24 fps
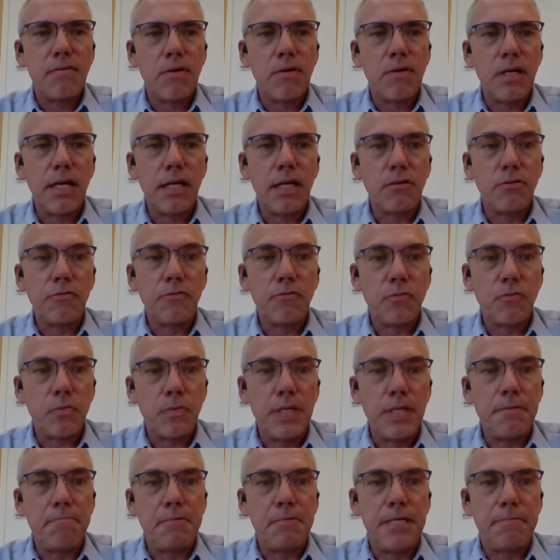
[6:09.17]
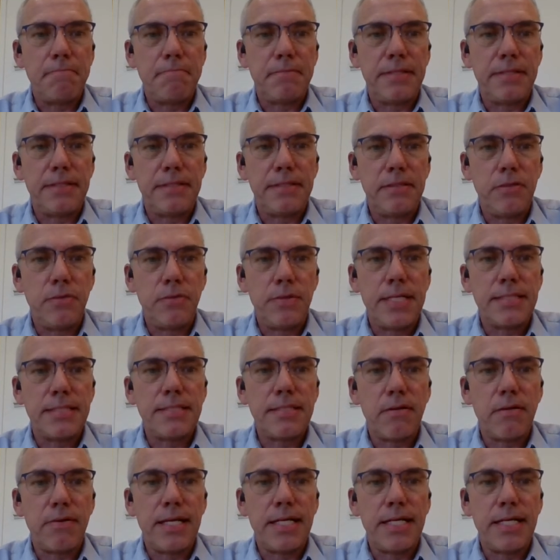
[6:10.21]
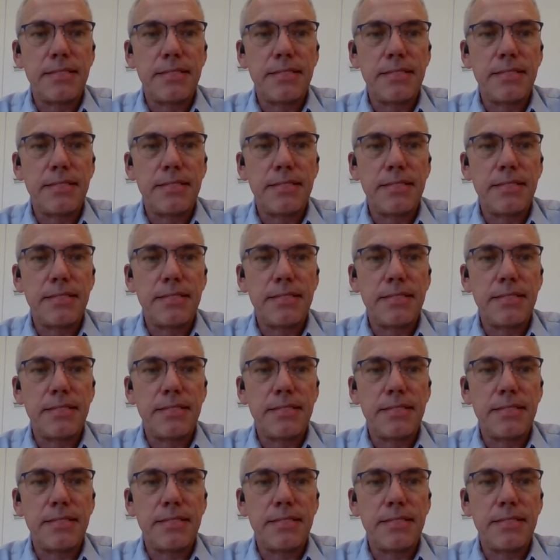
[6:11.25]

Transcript: 1 out of 3 people in the US are